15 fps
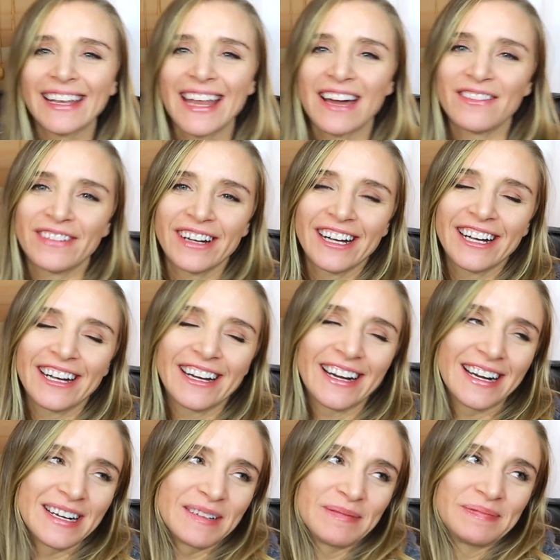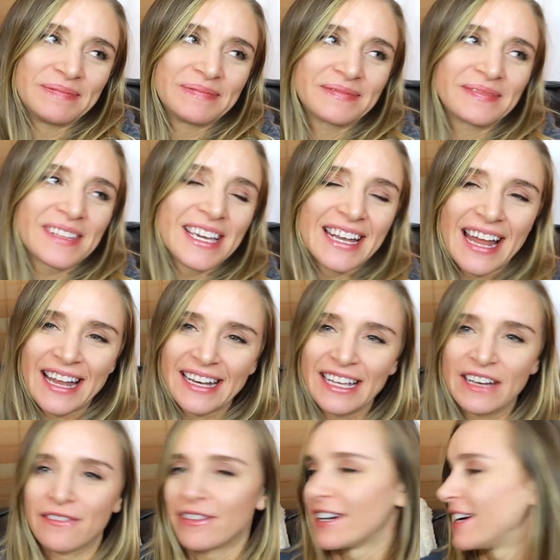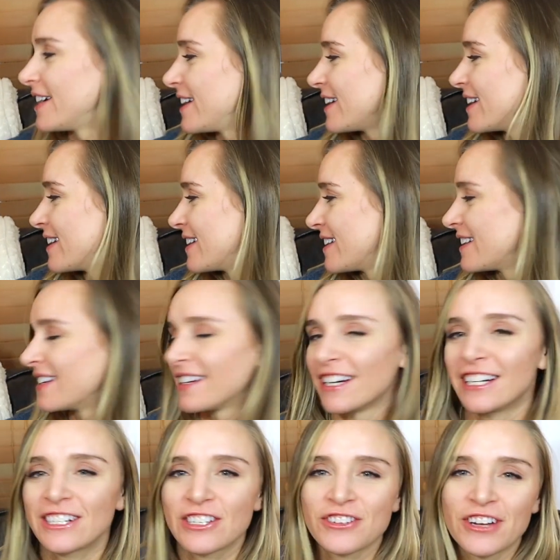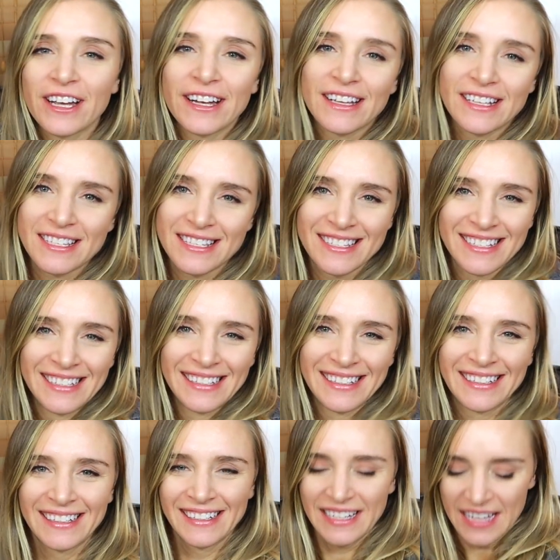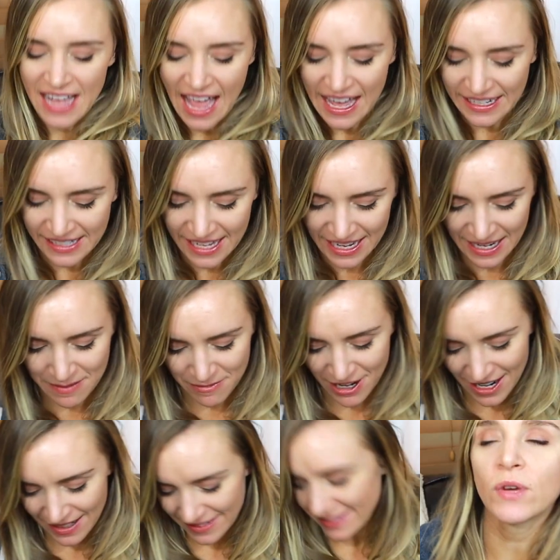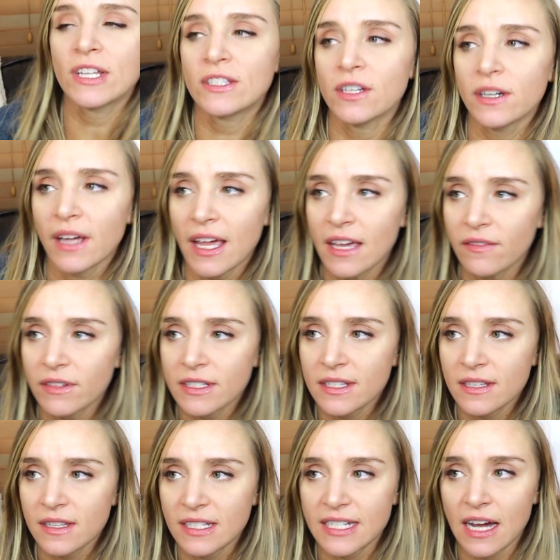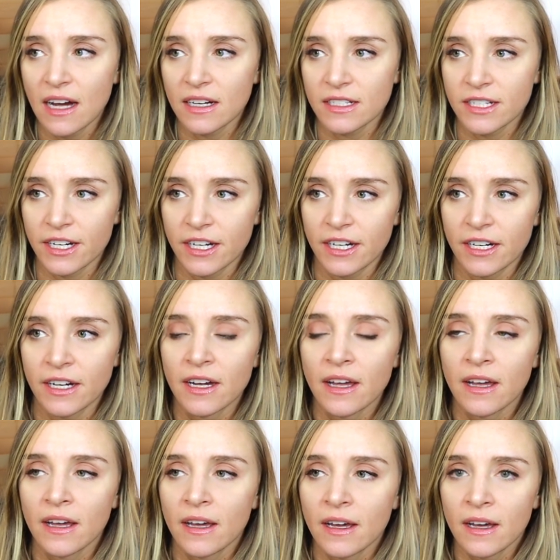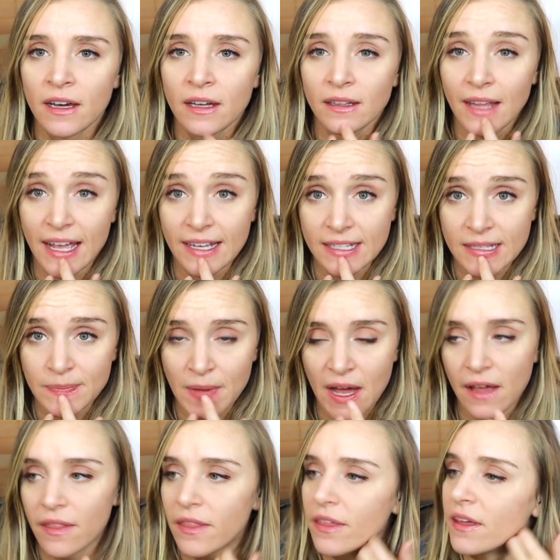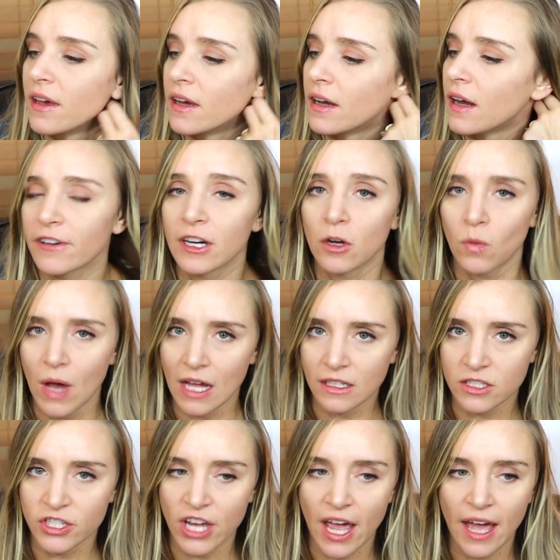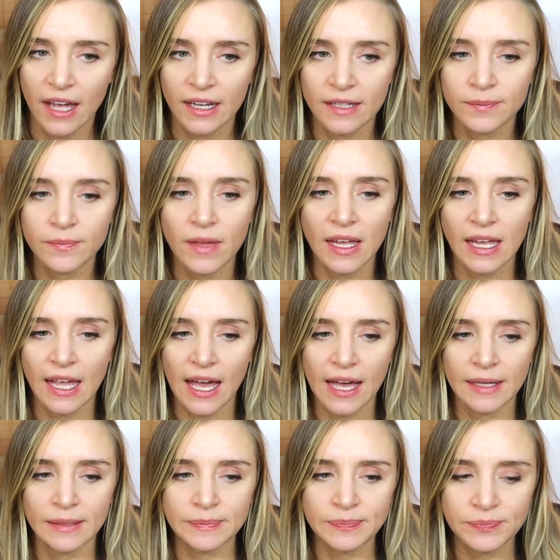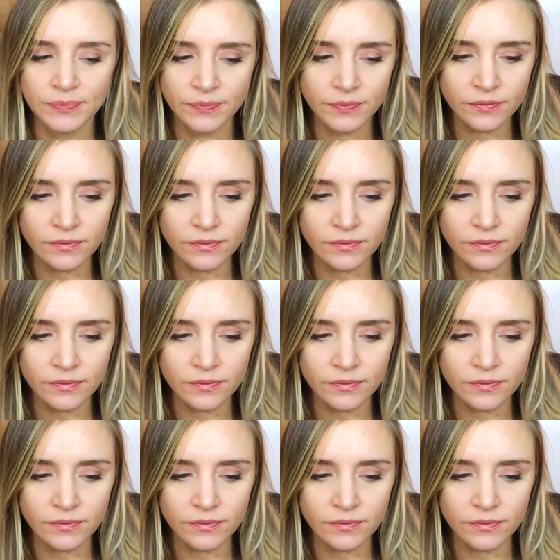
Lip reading: can never get any of her tricks on camera. We took Ava to the doctor last month for a well check, and